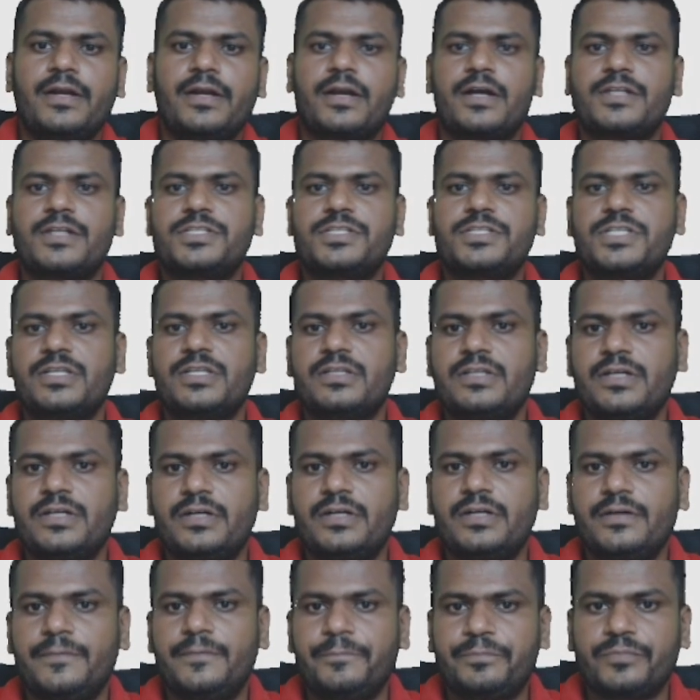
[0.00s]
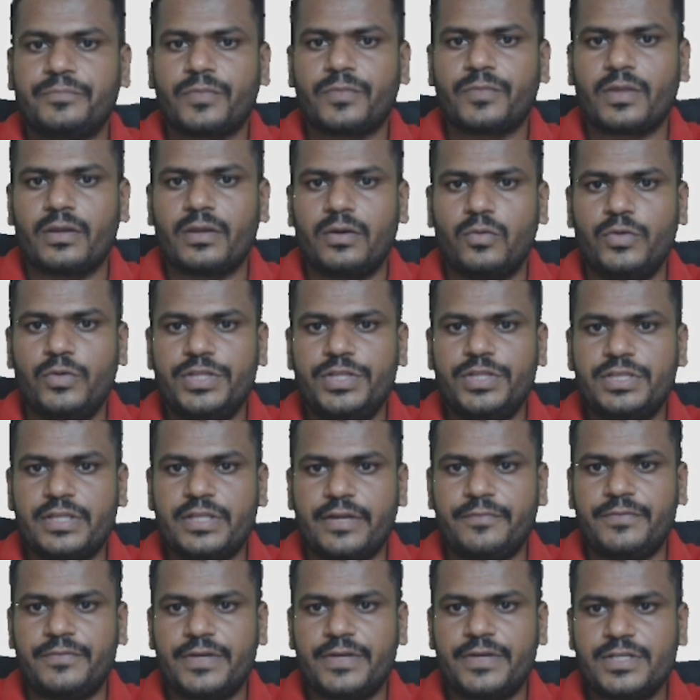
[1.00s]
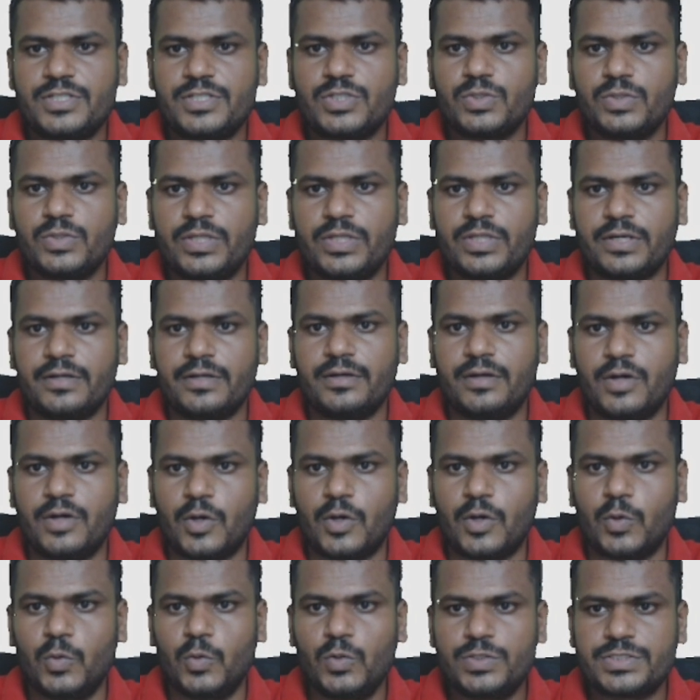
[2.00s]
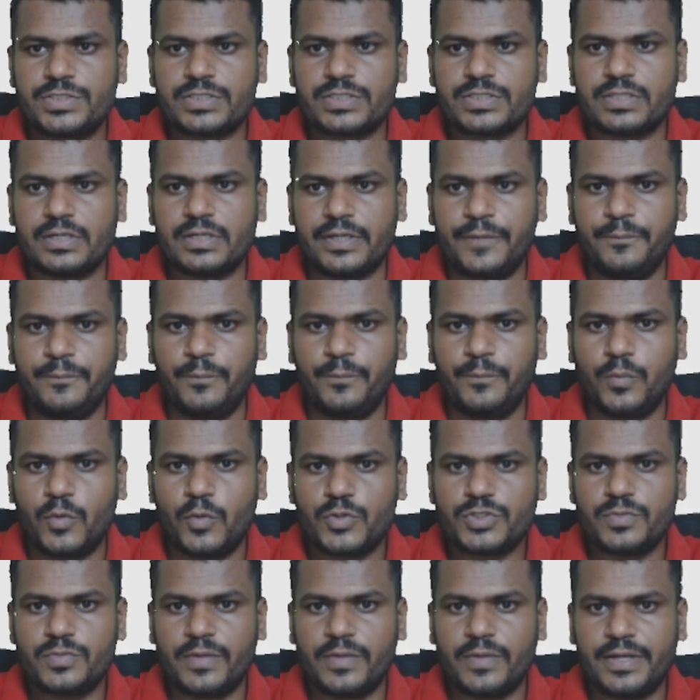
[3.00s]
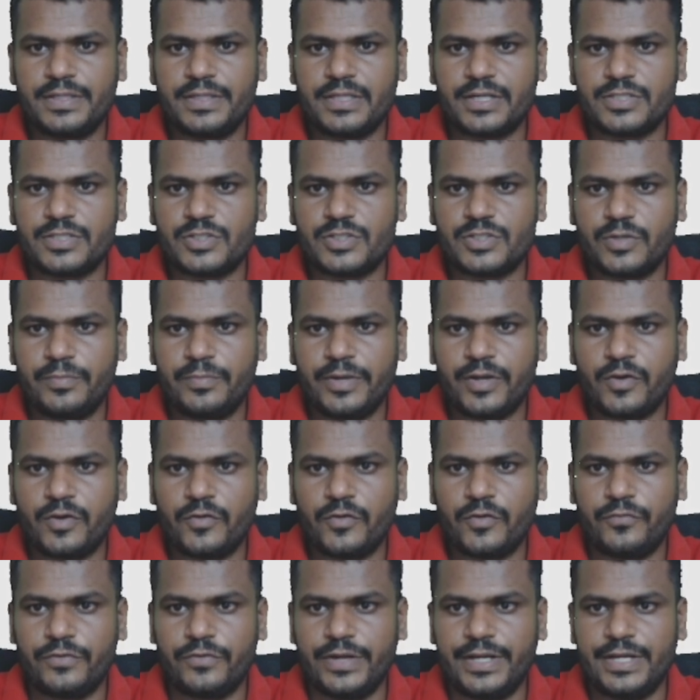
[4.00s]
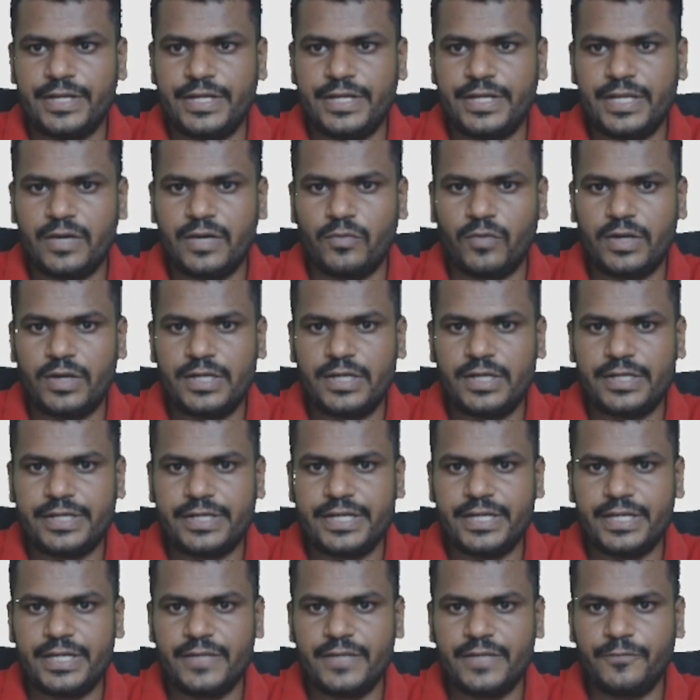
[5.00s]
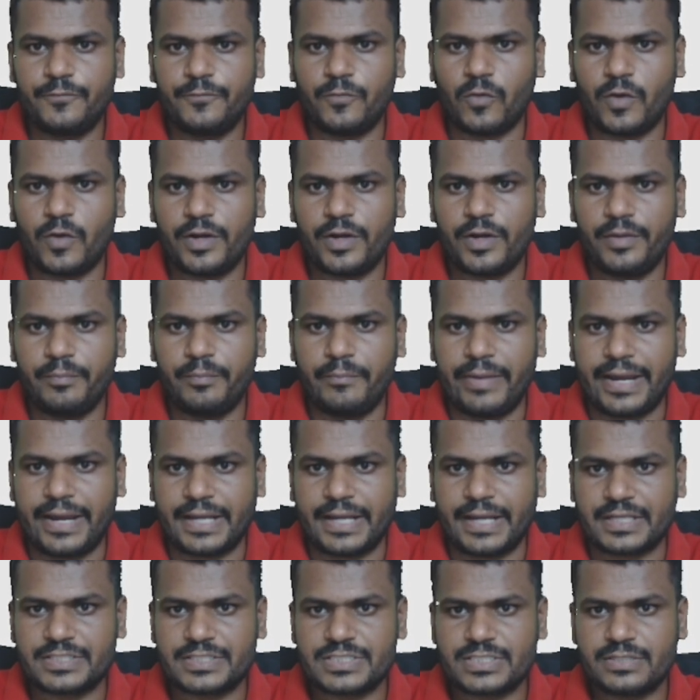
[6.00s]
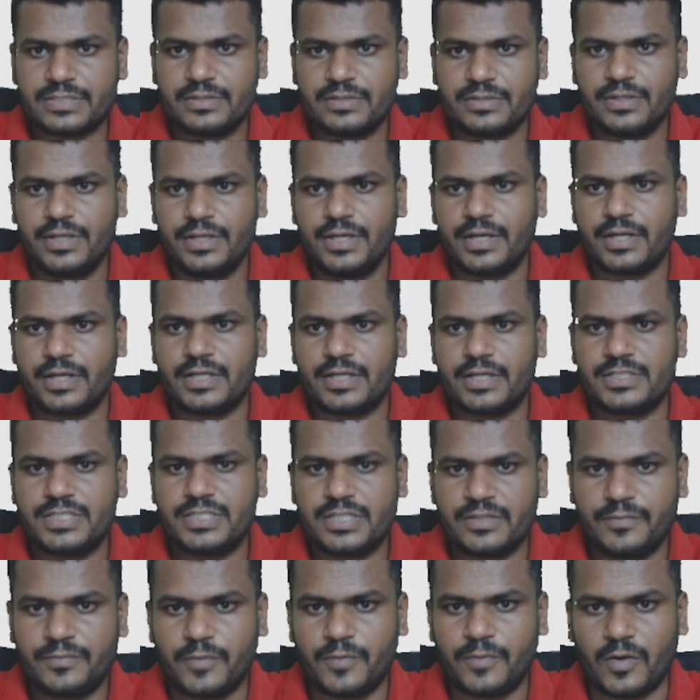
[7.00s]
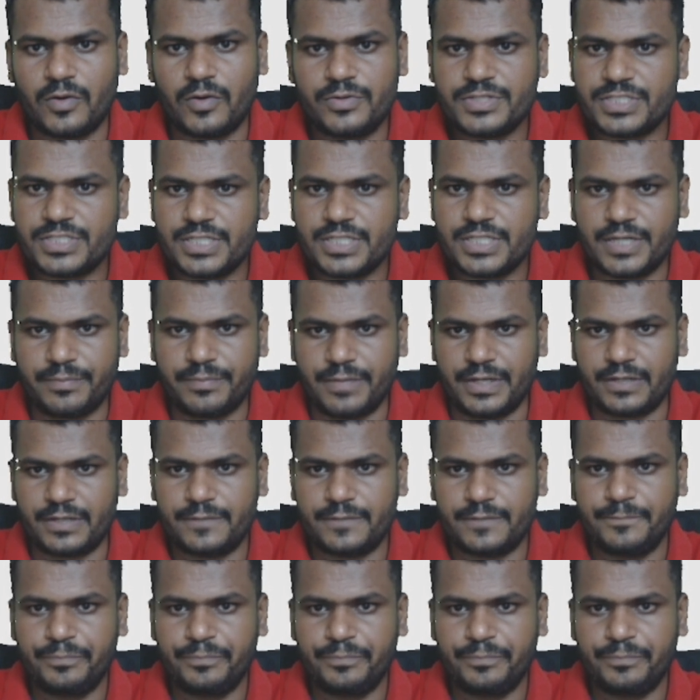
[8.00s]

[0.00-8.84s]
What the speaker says: Consider the with reference to the rules imposed by the Reserve Bank of India while treating foreign banks, consider the following statement.